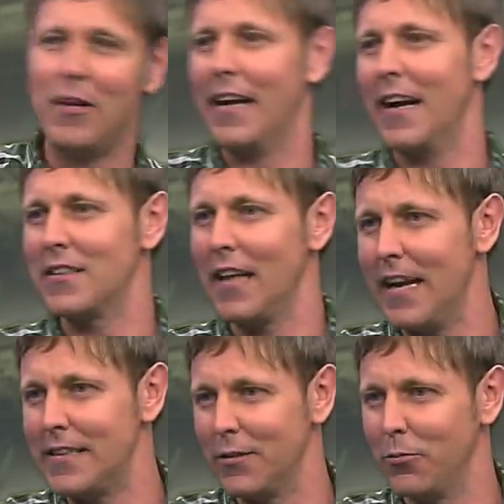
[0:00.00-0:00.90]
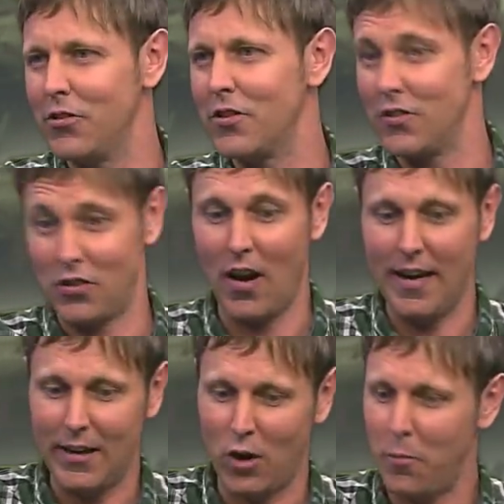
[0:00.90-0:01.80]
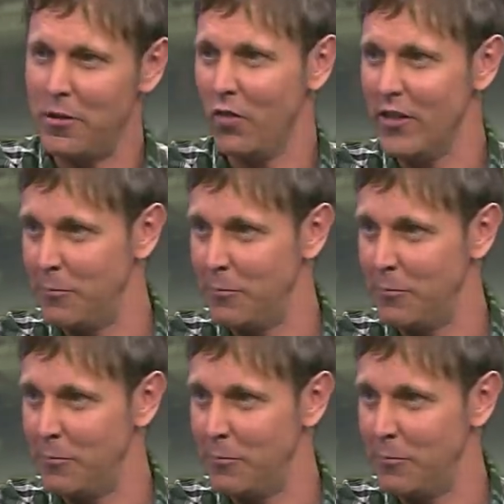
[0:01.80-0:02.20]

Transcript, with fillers: two decades later was signing copies